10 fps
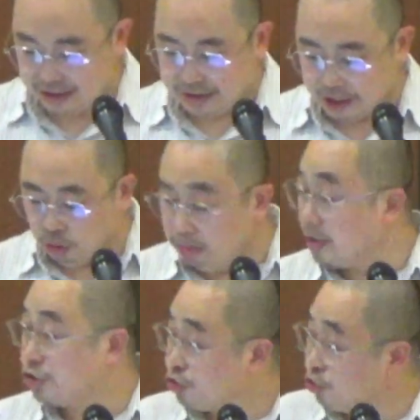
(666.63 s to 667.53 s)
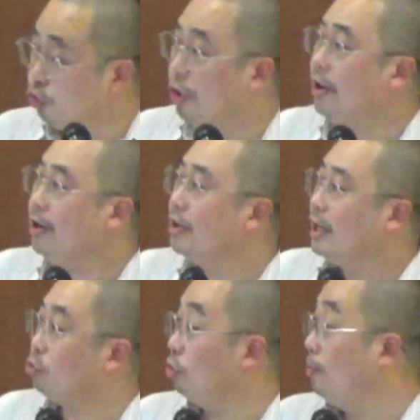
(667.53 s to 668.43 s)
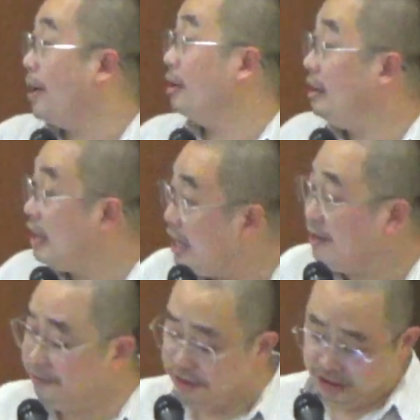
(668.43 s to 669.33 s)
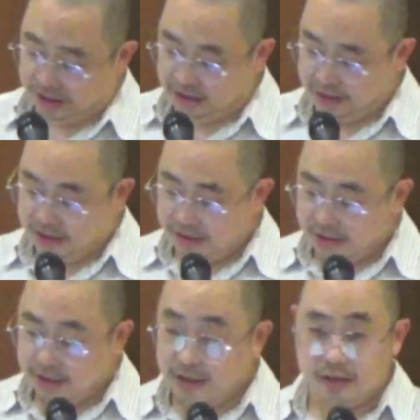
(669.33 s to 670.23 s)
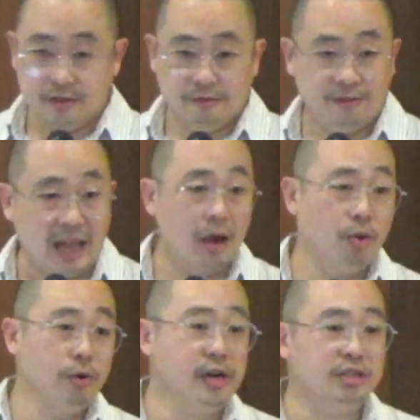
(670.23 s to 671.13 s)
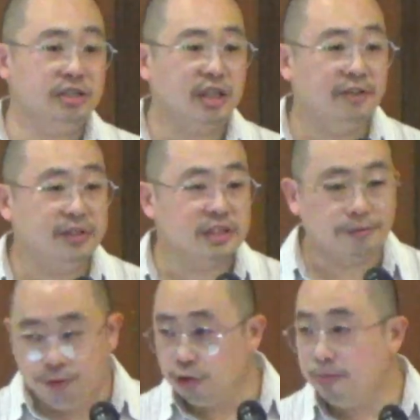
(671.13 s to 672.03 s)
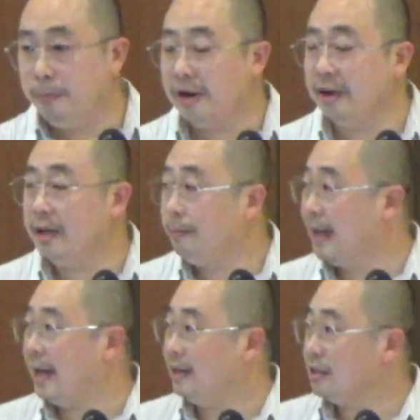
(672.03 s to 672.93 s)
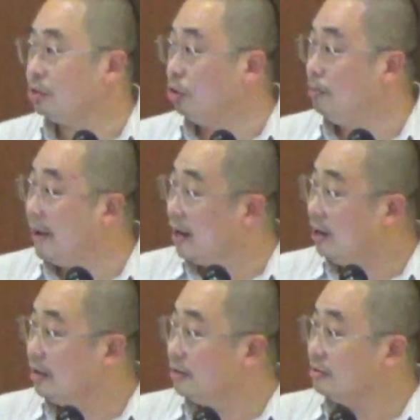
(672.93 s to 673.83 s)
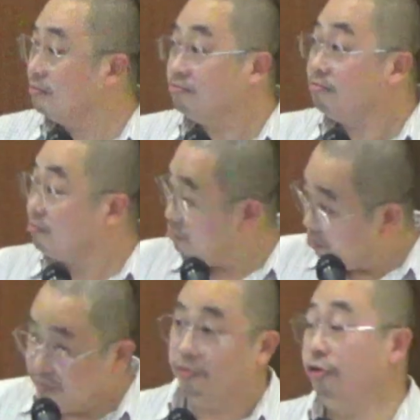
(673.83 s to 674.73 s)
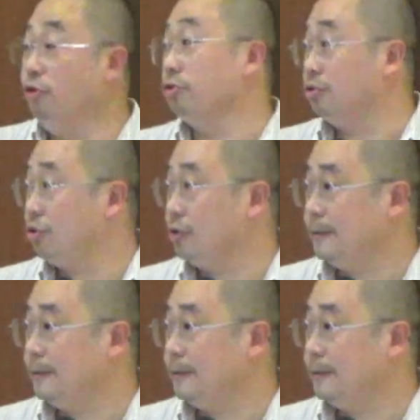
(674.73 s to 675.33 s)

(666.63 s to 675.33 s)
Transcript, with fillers: It will mature. It will bear leaves, flowers, and if it's a fruit bearing plant, it will bear fruit.